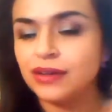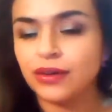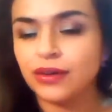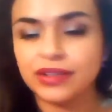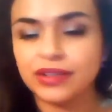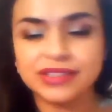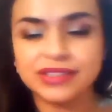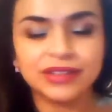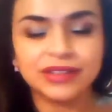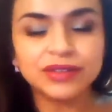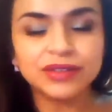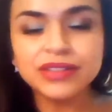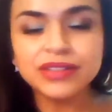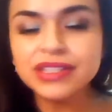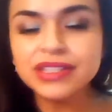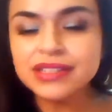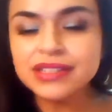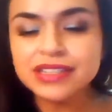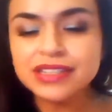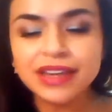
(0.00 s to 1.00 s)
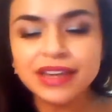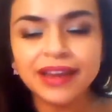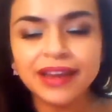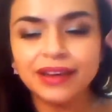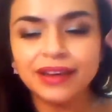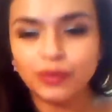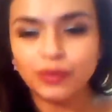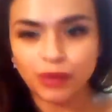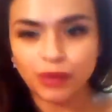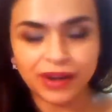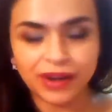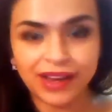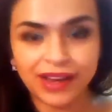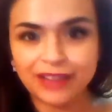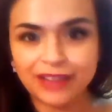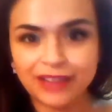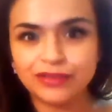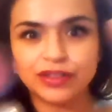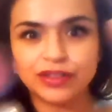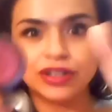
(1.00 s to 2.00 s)
or as a crease shade
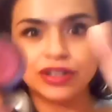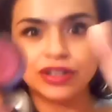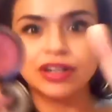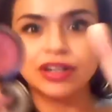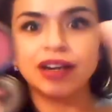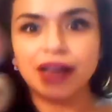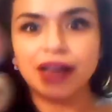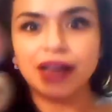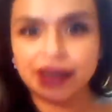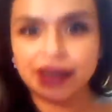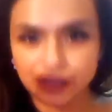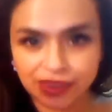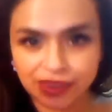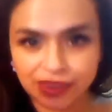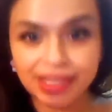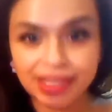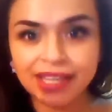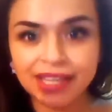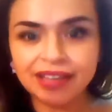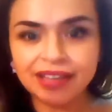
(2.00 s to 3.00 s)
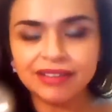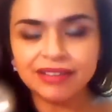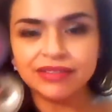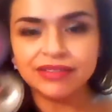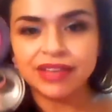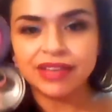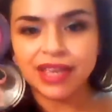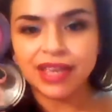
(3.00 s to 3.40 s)
whatever I could think of